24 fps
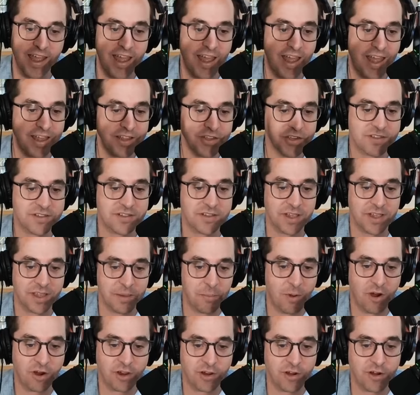and just
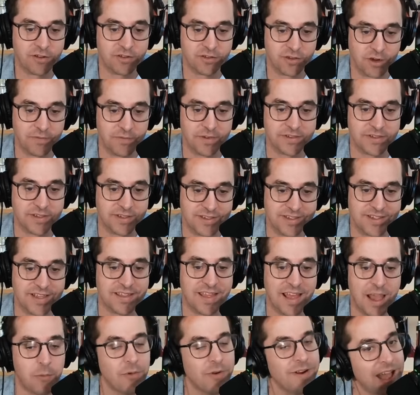market our services to
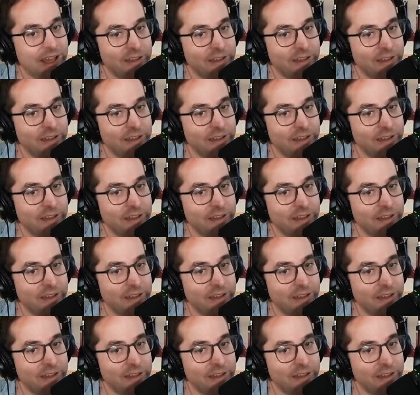that. We're not